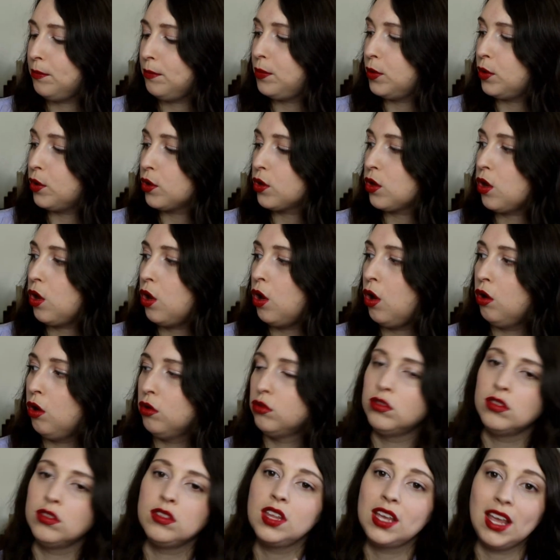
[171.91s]
book
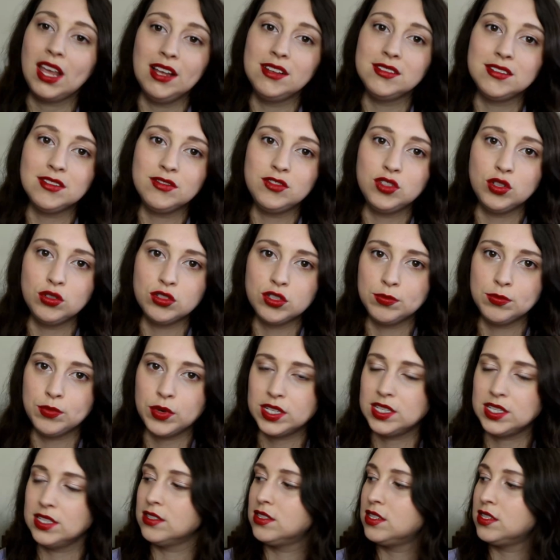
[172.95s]
on the Kings of Georgian Britain.